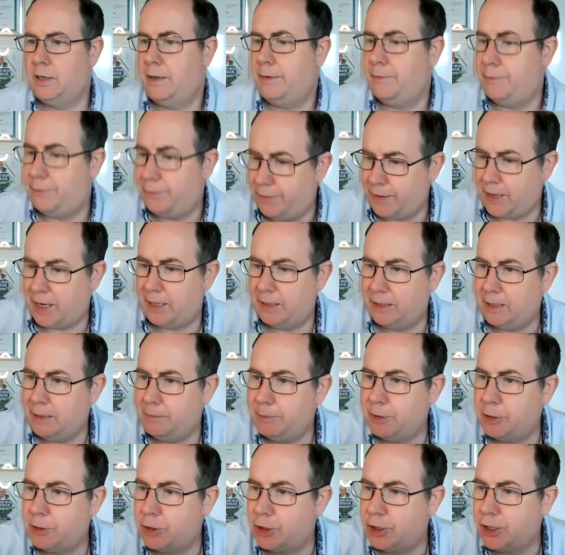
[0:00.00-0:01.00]
In fact, let
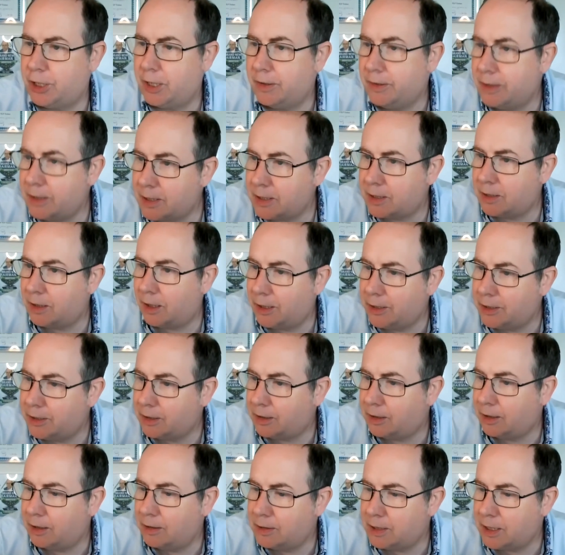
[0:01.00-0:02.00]
me just share this slide to
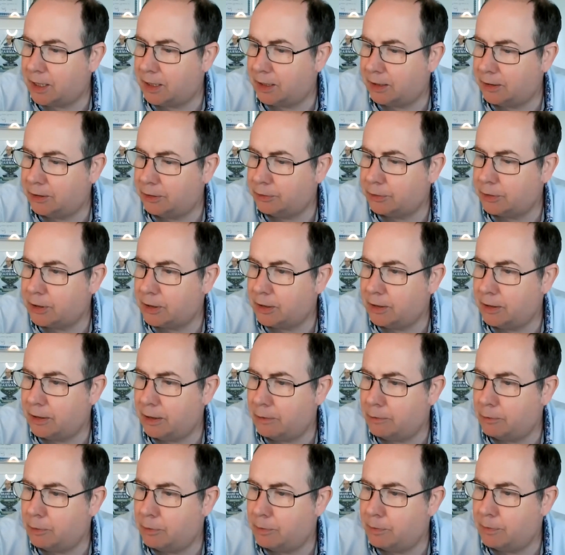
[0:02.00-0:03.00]
close out, and
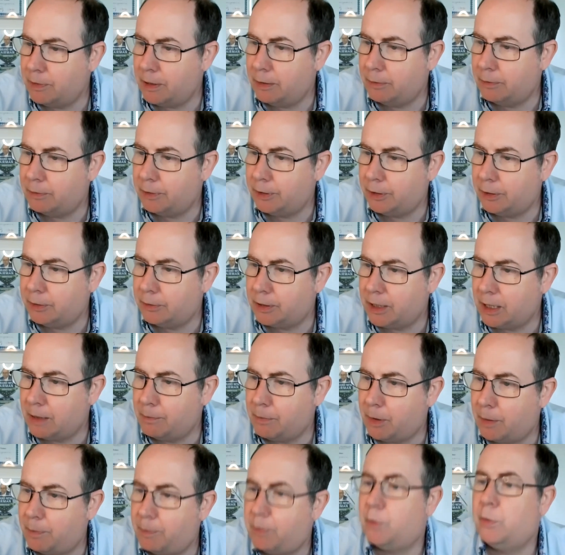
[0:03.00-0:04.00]
you'll get
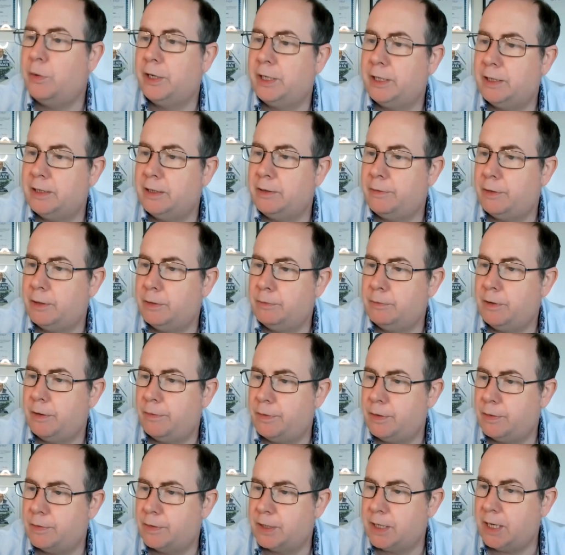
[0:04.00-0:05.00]
my point. If
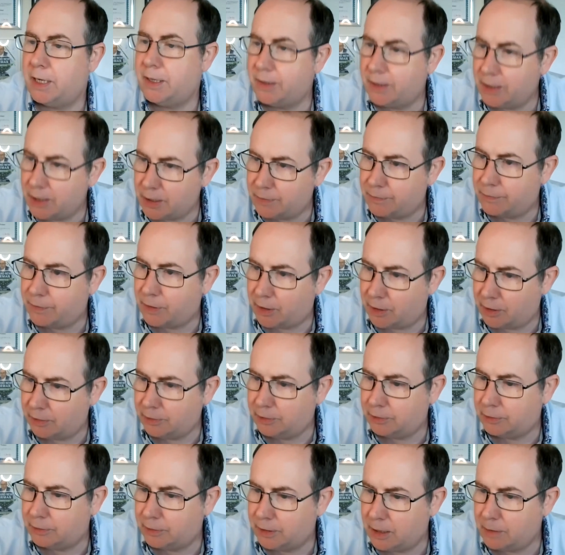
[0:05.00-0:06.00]
you stayed this far,
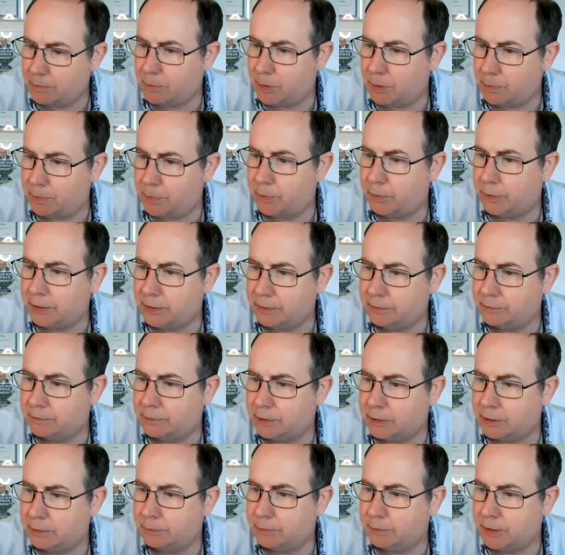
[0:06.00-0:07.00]
you'll get my point,
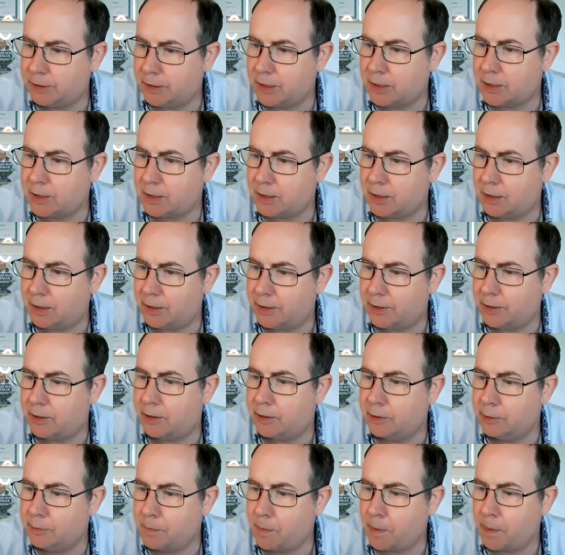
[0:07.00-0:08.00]
right, with this slide, I
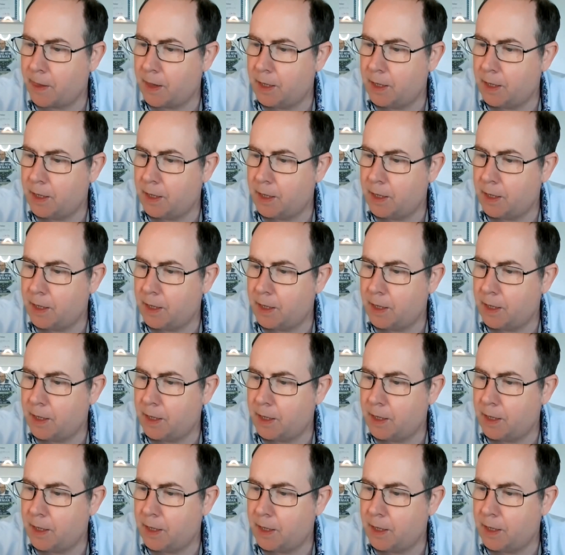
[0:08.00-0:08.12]
hope.